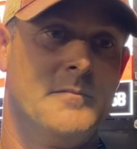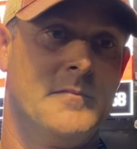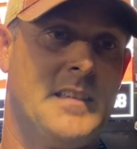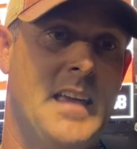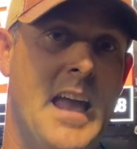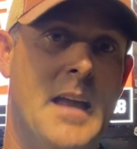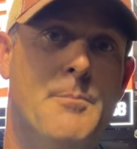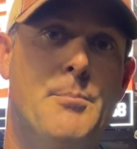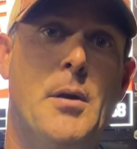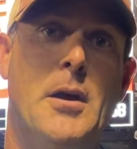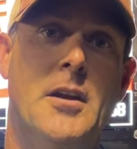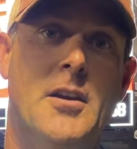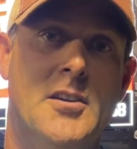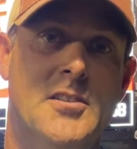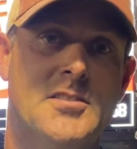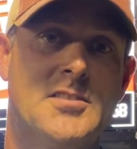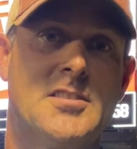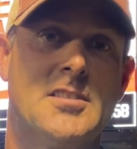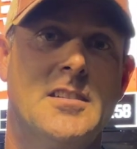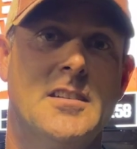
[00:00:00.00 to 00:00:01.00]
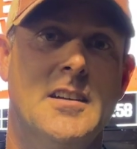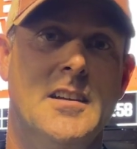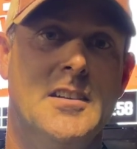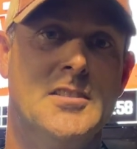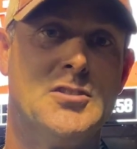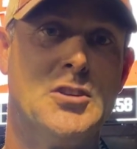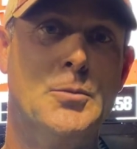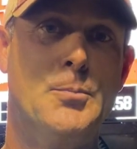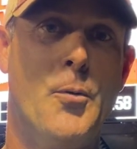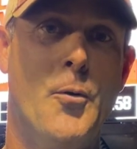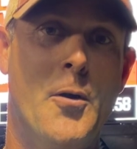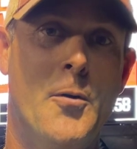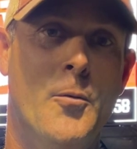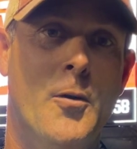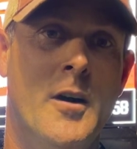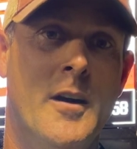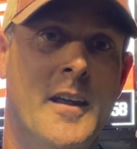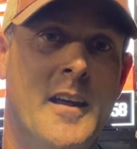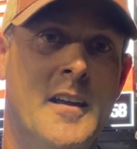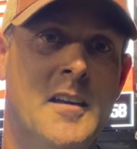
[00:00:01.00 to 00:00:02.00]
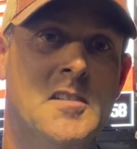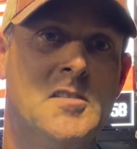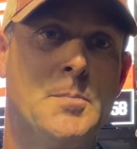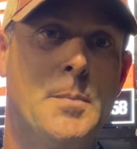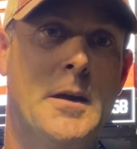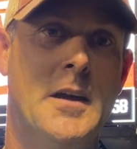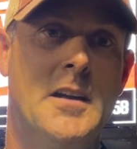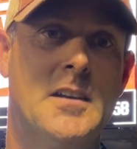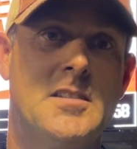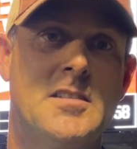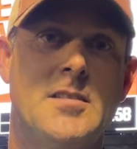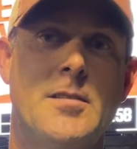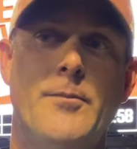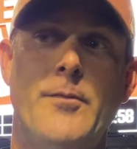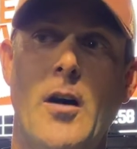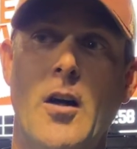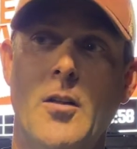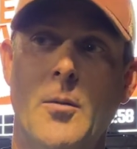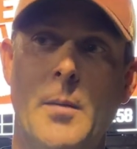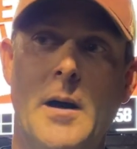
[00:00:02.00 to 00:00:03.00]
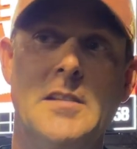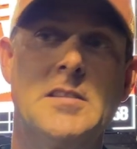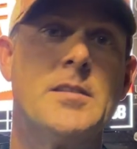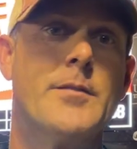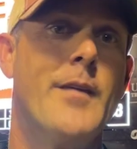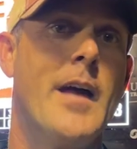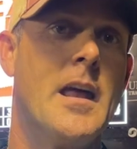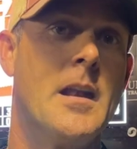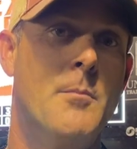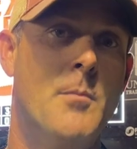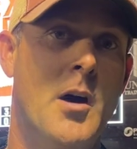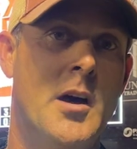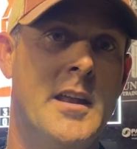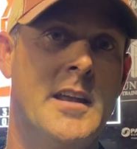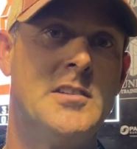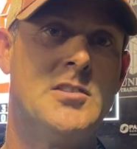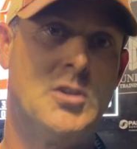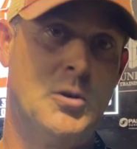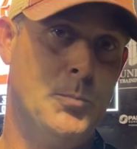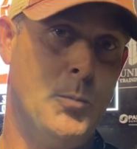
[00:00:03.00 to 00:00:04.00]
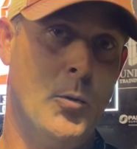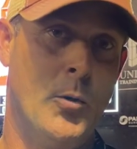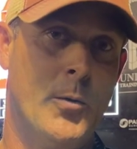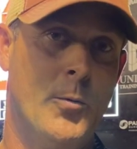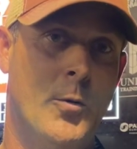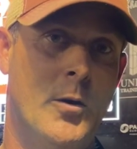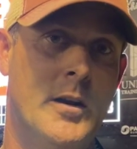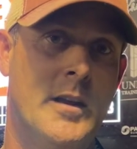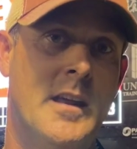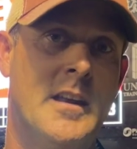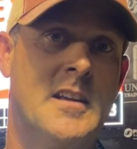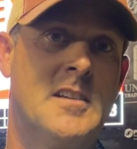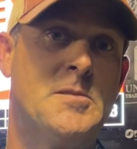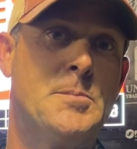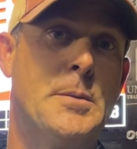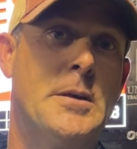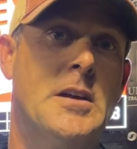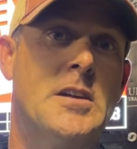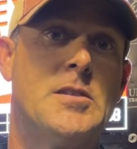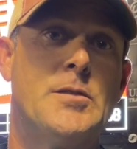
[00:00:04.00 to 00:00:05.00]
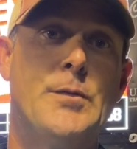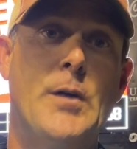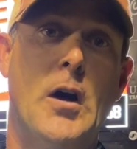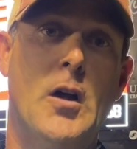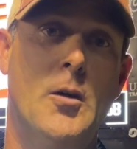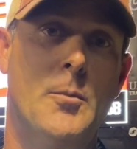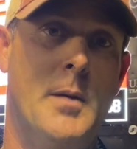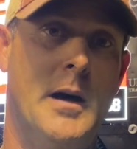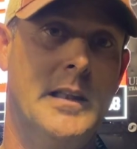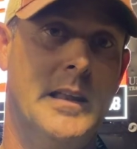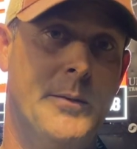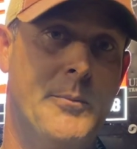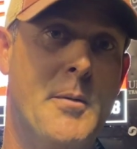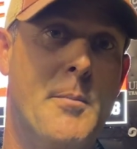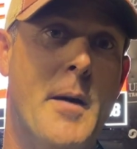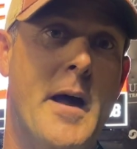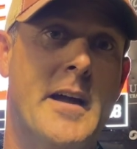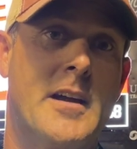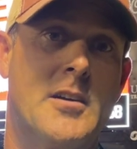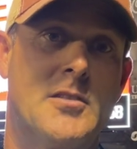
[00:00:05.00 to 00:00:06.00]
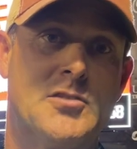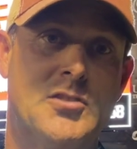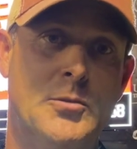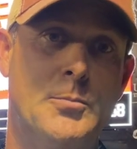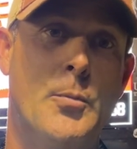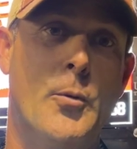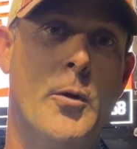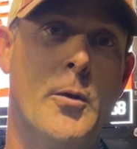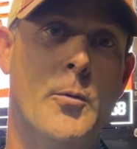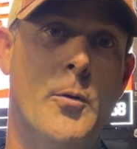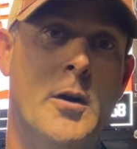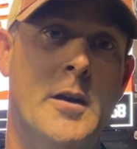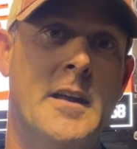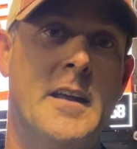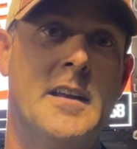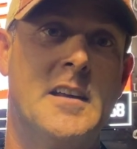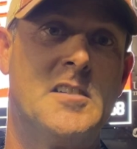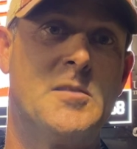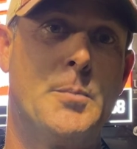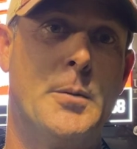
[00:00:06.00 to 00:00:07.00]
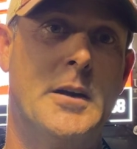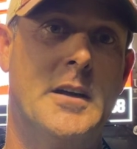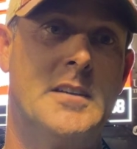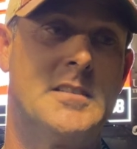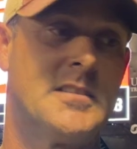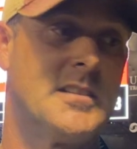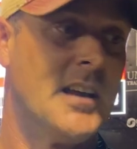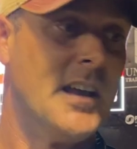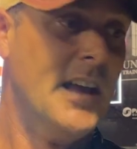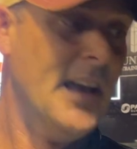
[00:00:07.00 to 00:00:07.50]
Kate Peters, 2.1 innings pitch, followed by Savannah Money, 2.1 innings pitch, followed by Libby Baker, 2.1 innings pitch.